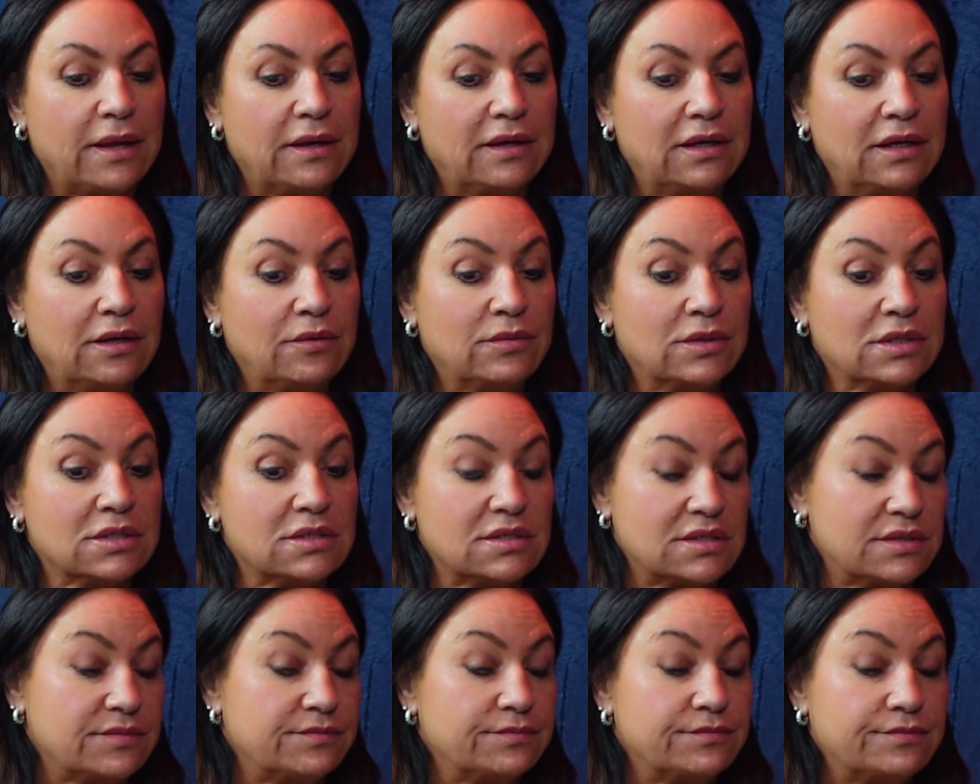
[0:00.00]
it
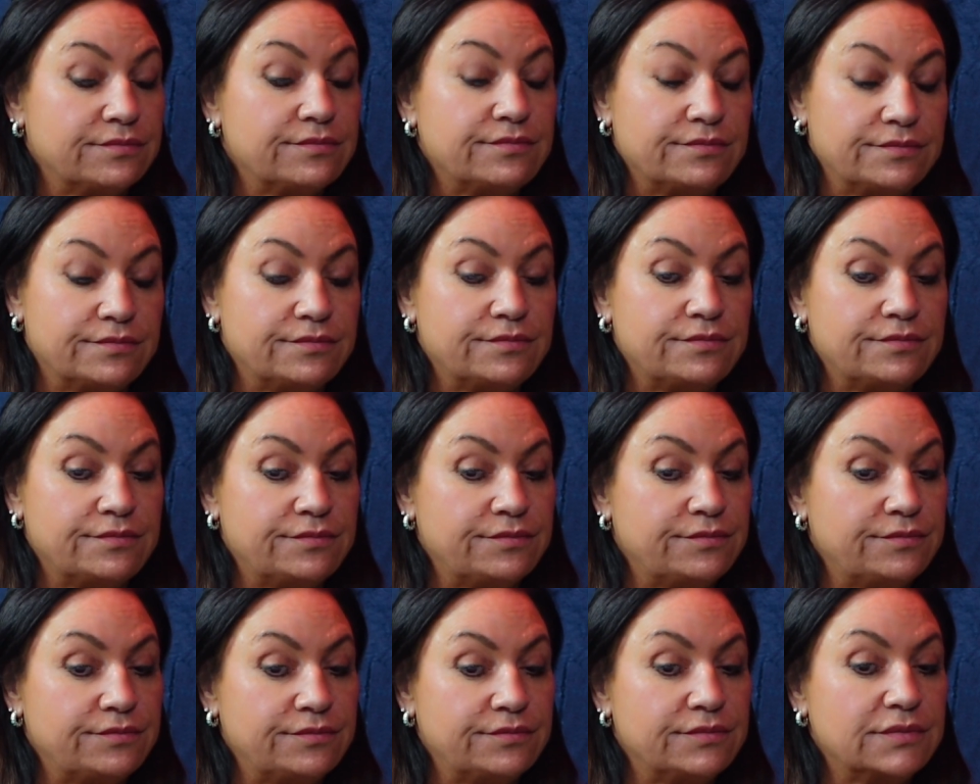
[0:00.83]
was
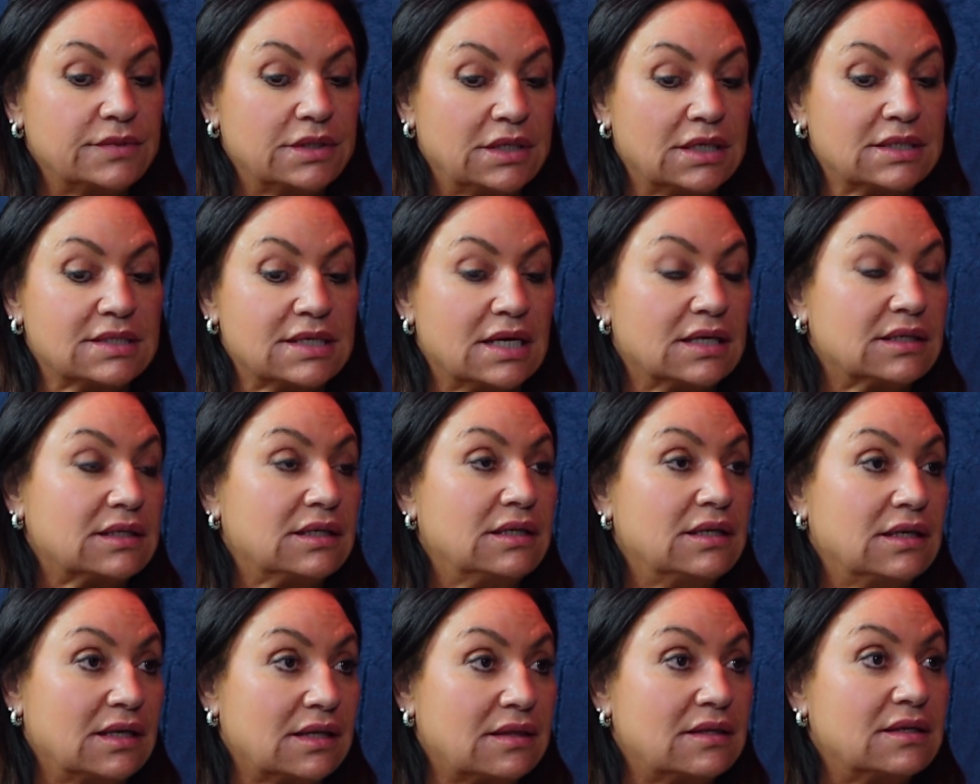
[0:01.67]
exactly
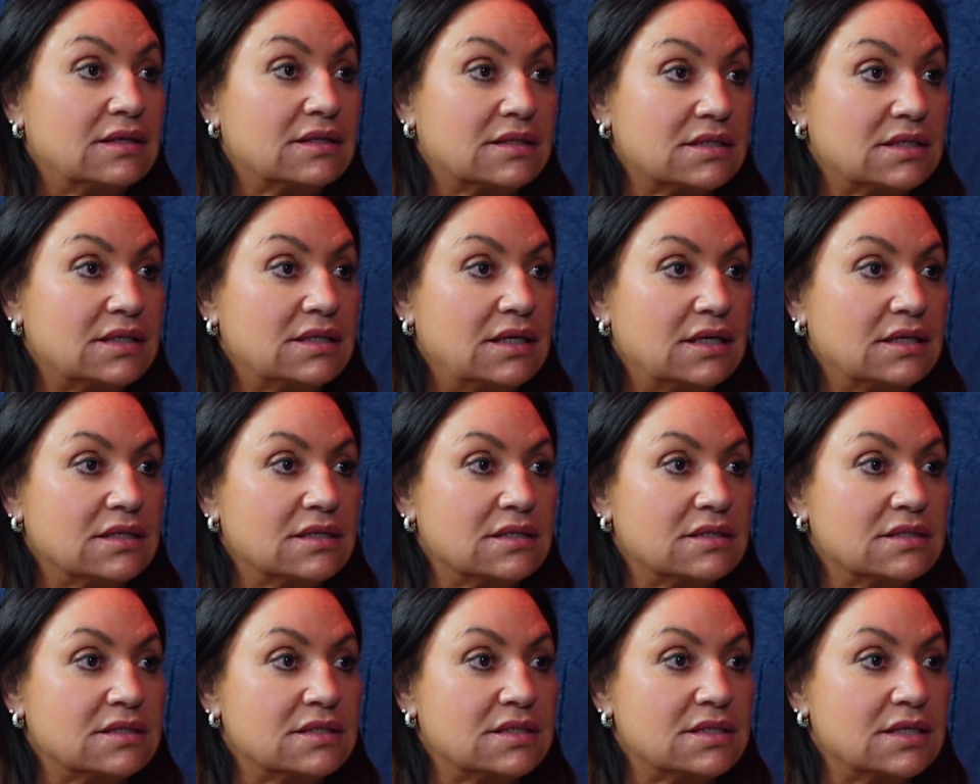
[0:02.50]
like that.
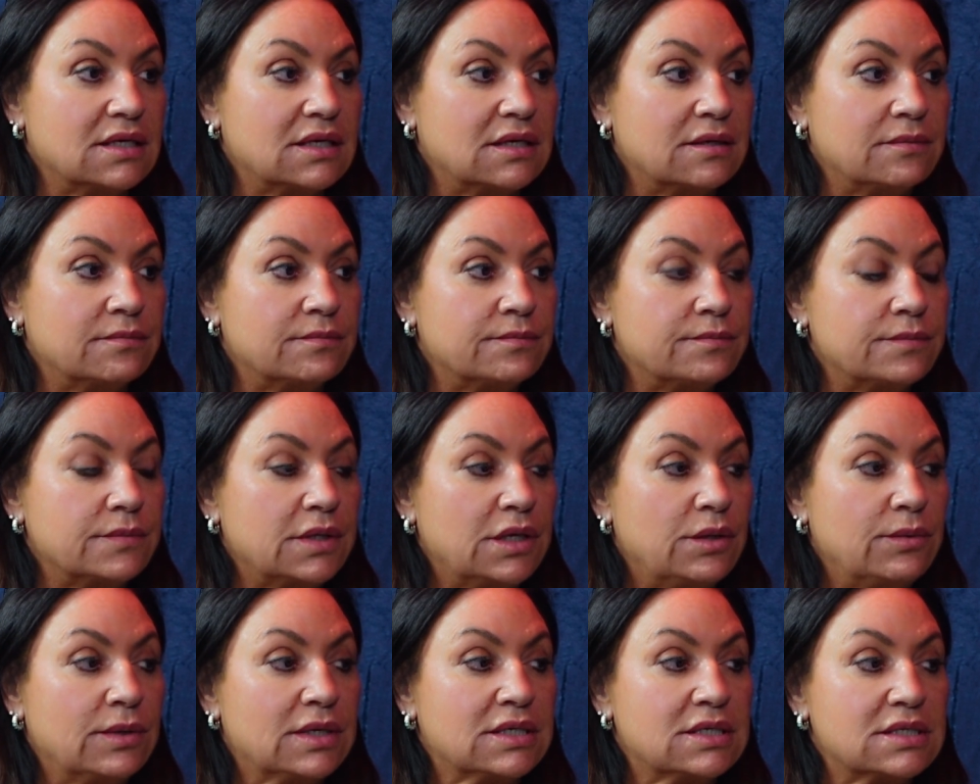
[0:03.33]
And
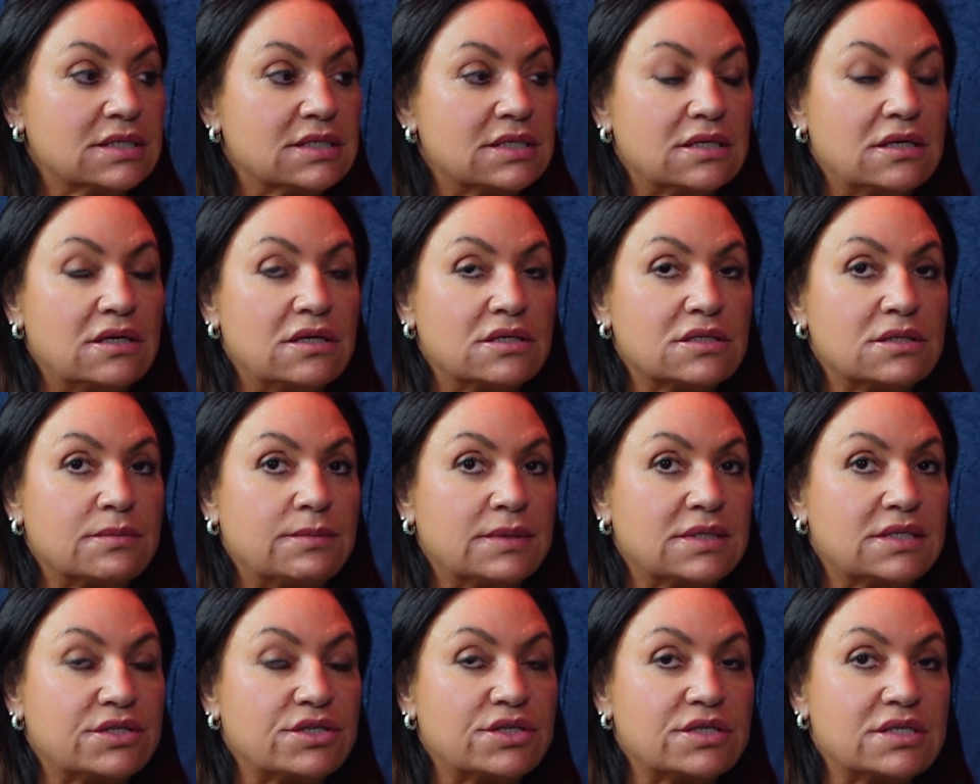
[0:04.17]
he went into the
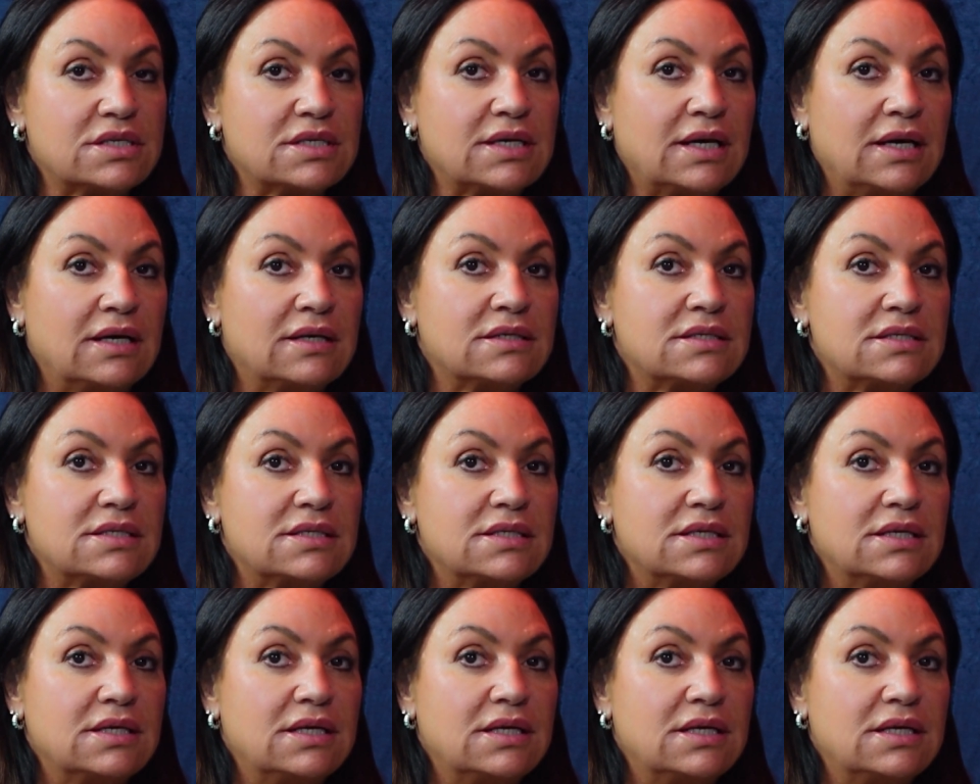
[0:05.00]
hospice just to get